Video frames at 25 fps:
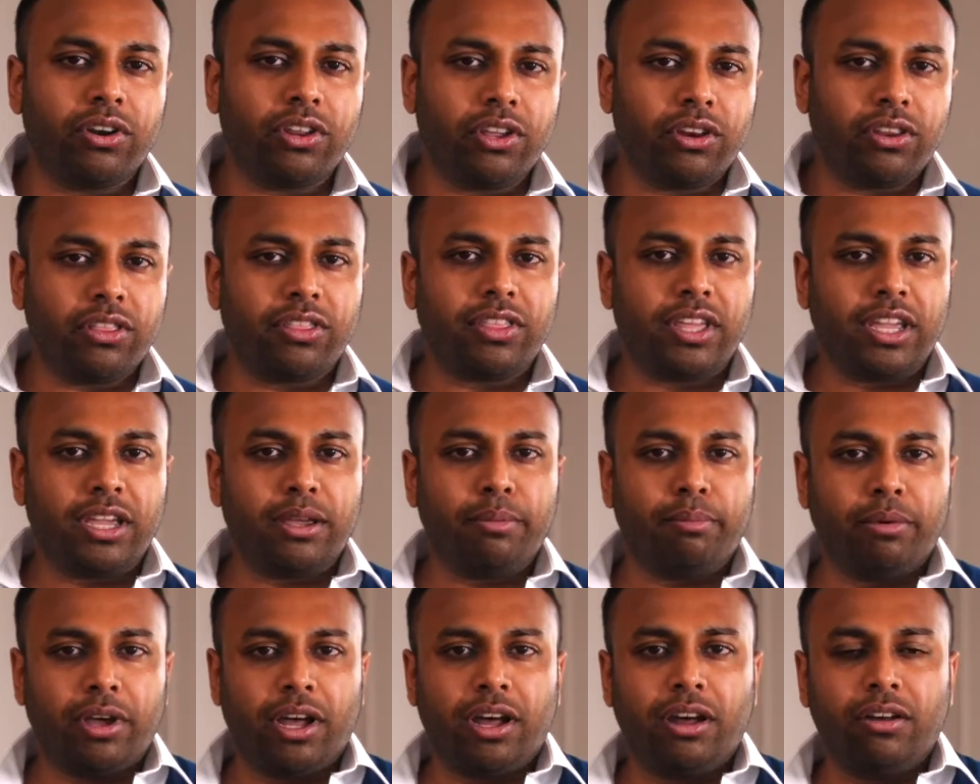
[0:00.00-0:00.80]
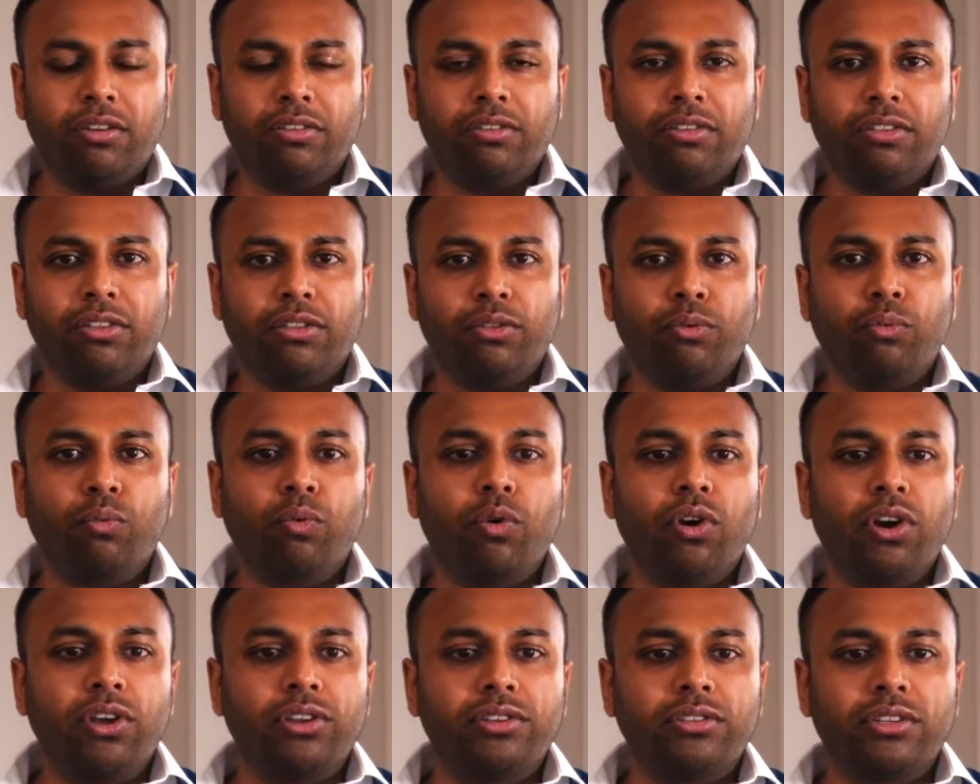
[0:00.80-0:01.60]
you to think about the
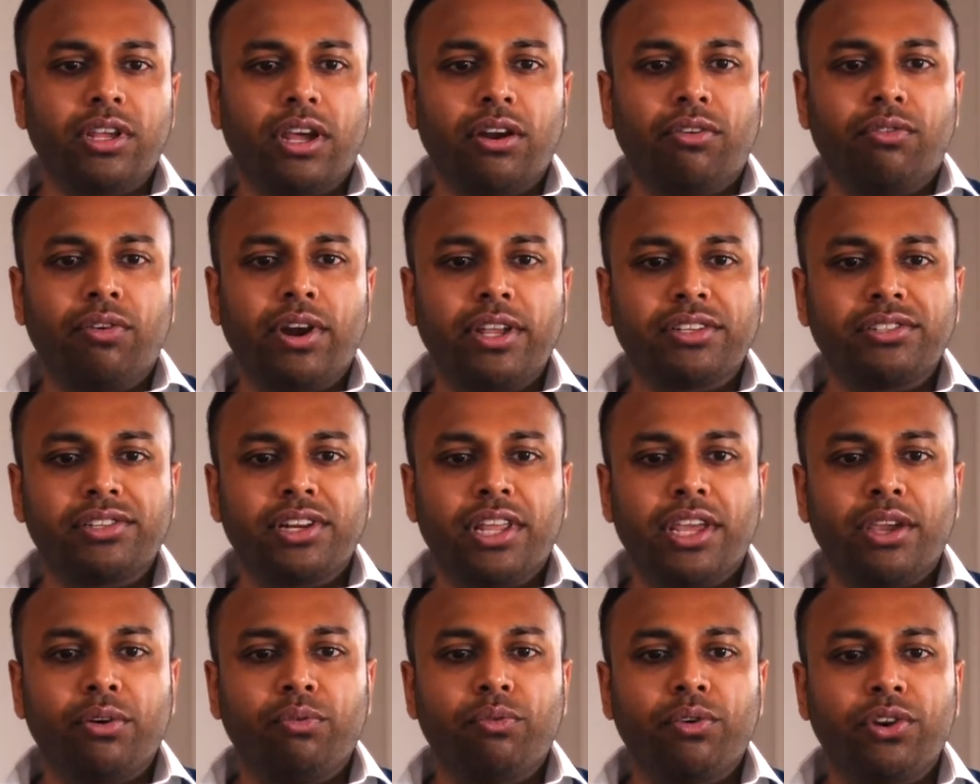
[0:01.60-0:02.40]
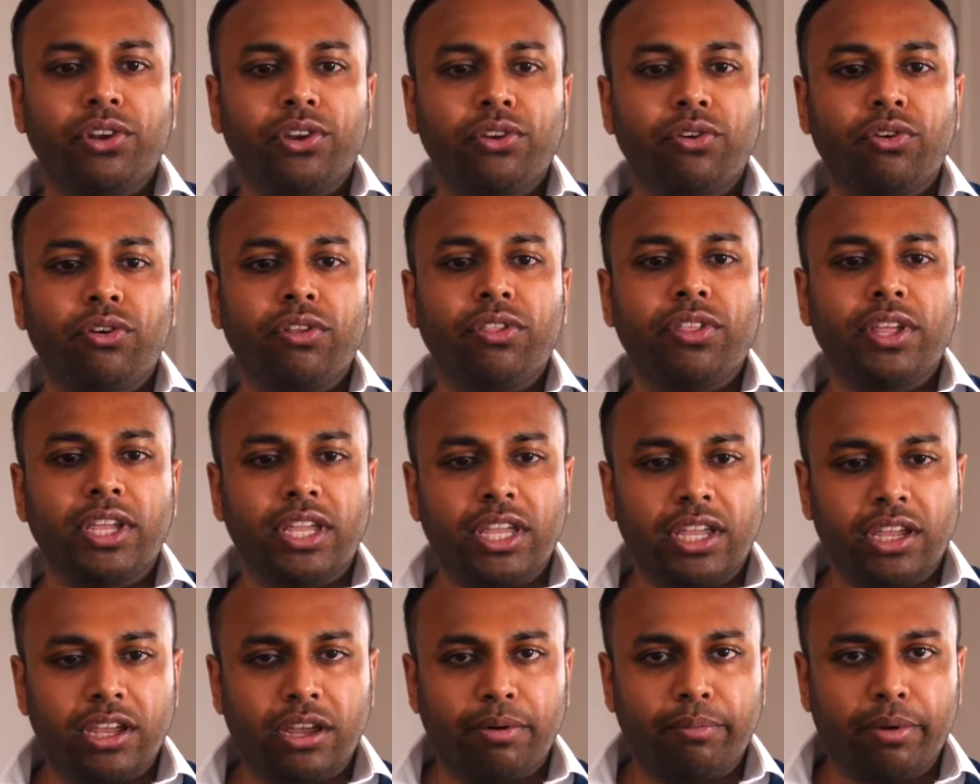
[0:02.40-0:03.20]
words that resonate when you're
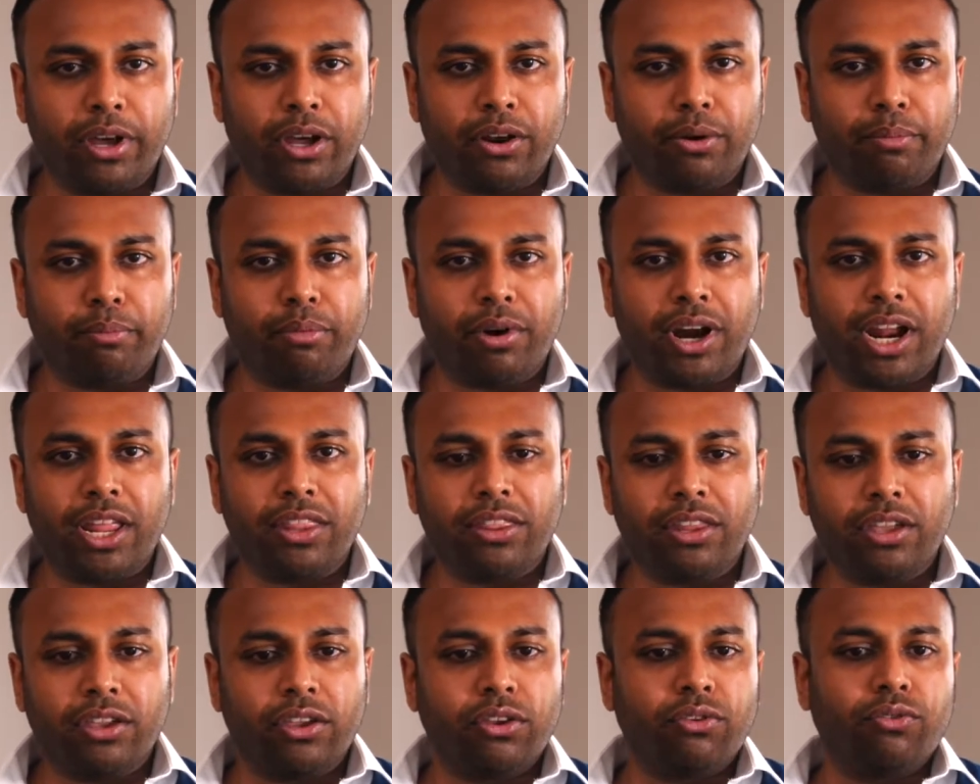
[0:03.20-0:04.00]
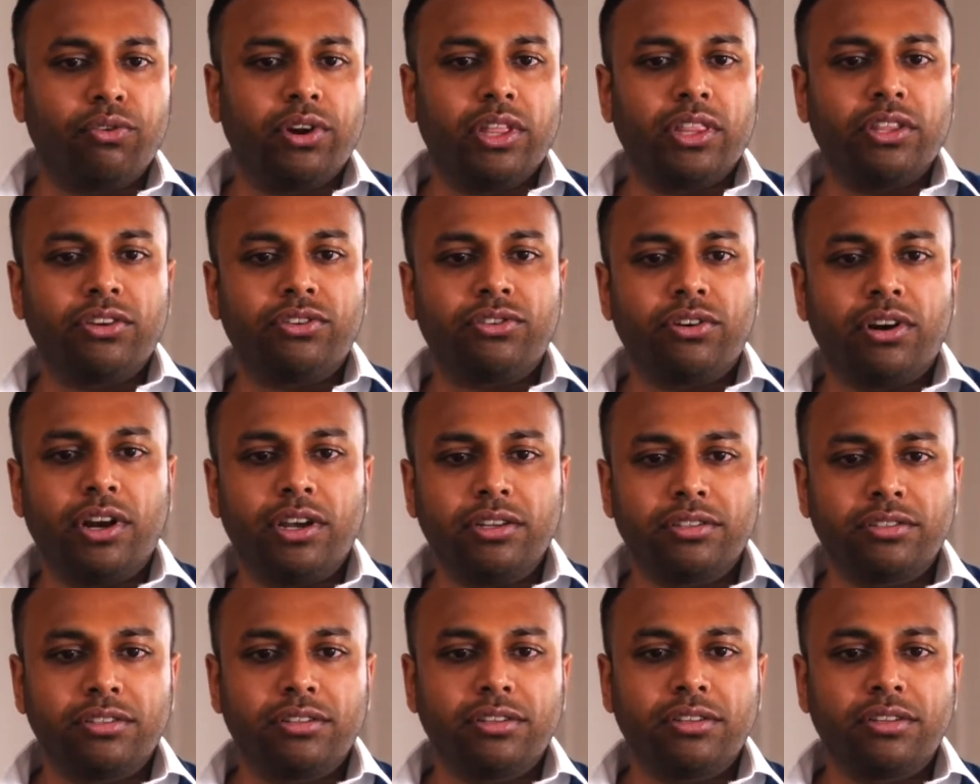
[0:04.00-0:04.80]
thinking about a brand that you really
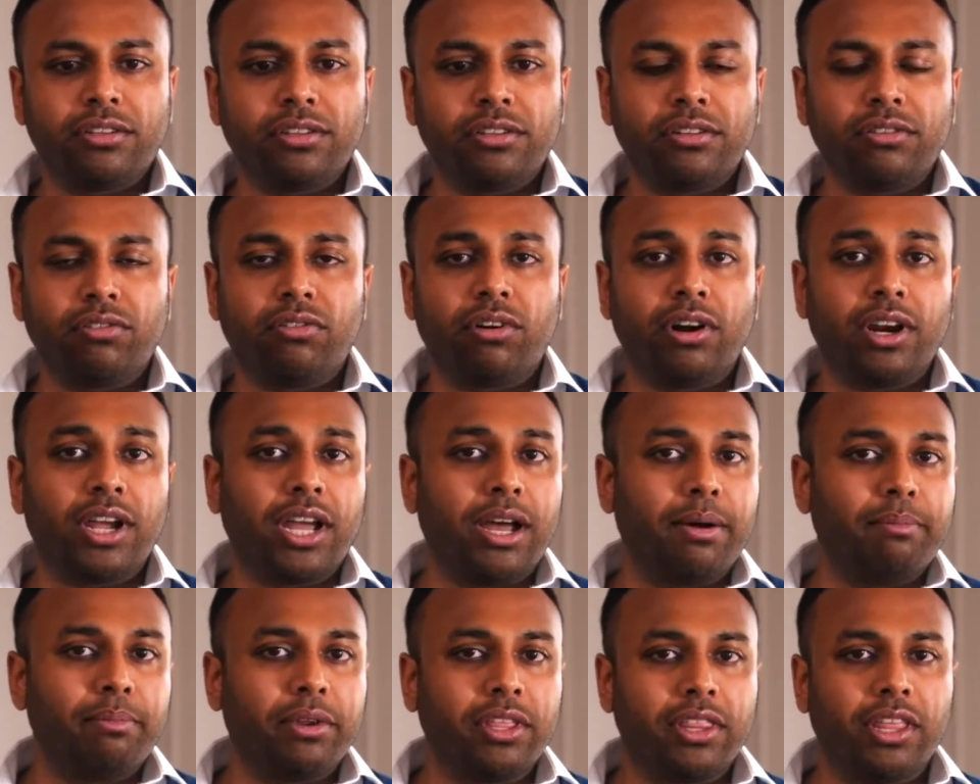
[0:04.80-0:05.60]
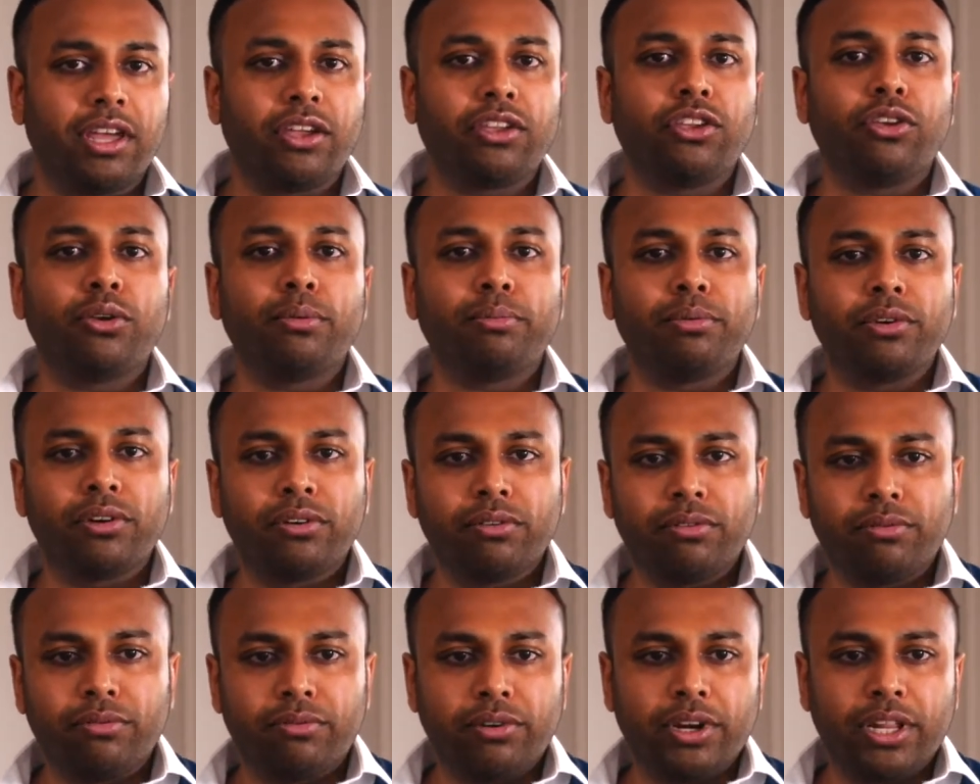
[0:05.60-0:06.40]
trust or a company that
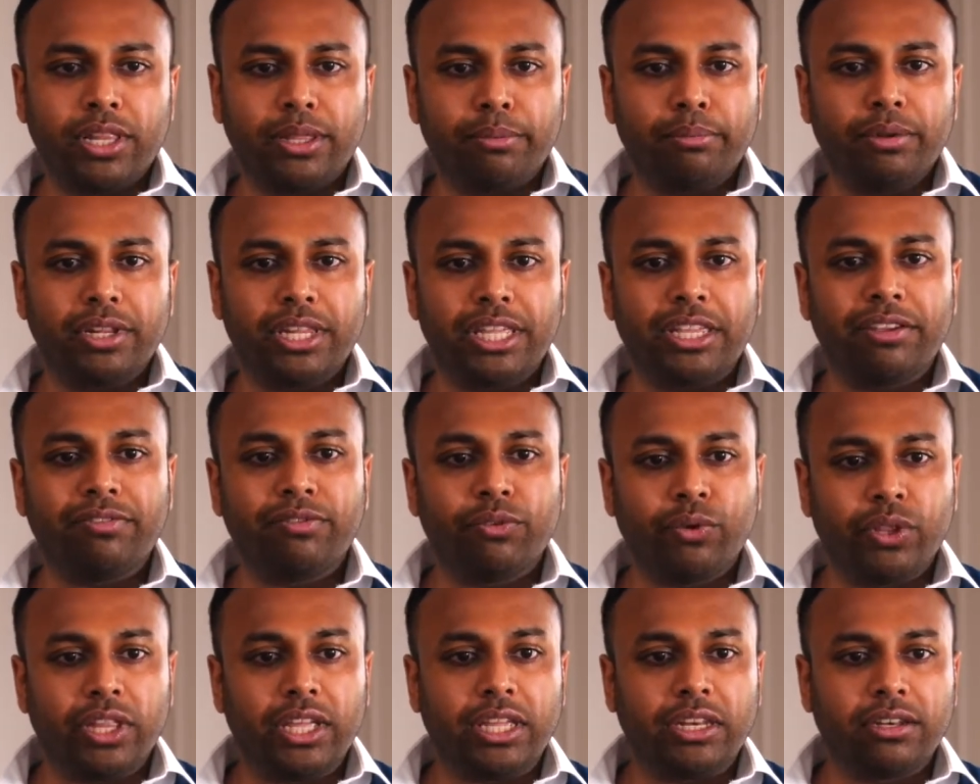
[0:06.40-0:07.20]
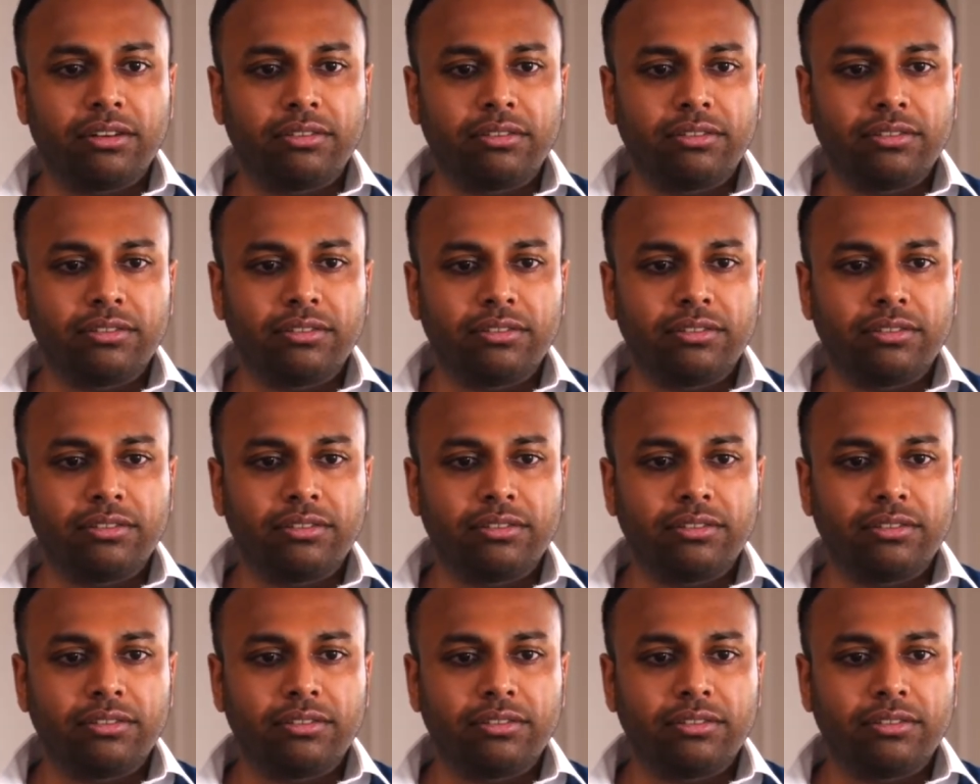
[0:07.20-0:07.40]
you really believe within.